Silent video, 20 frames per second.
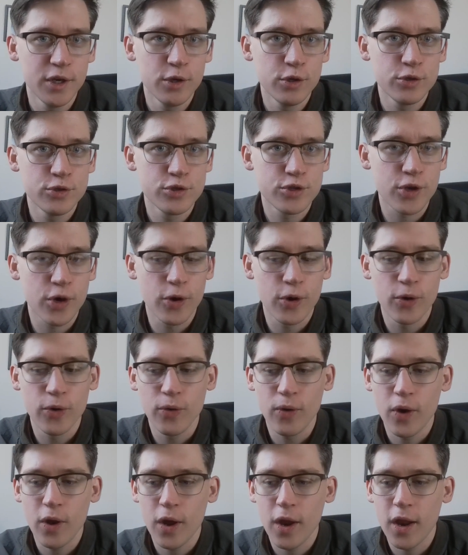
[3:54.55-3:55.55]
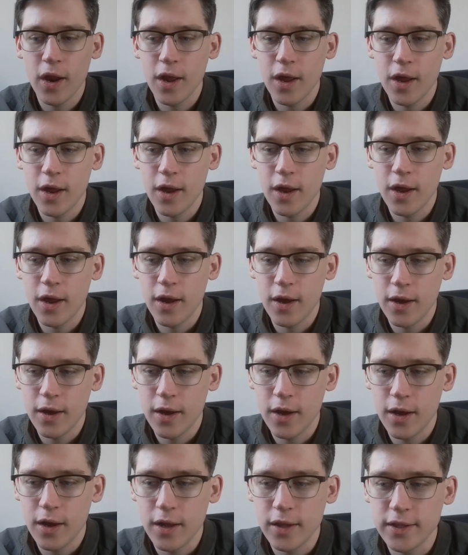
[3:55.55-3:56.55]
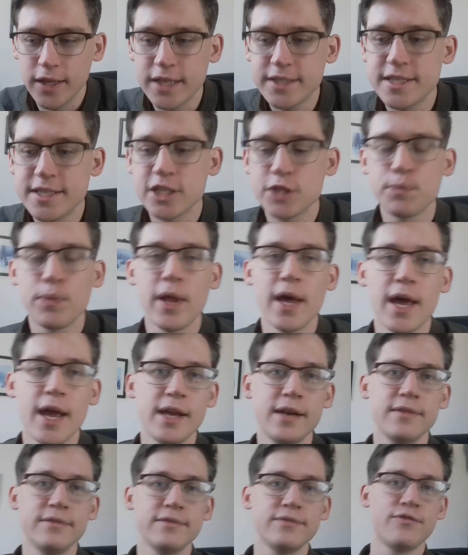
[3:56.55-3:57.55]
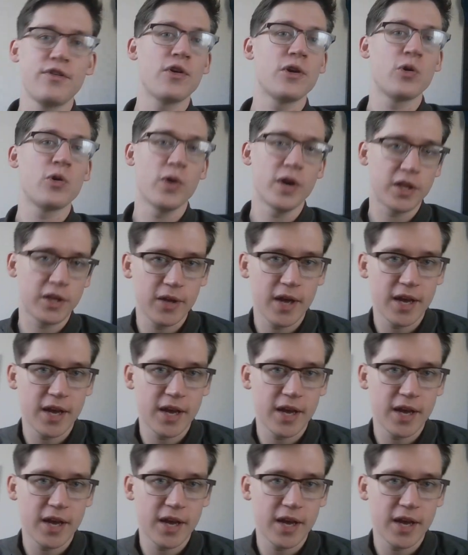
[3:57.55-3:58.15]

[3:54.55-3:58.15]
So let's explain very quickly,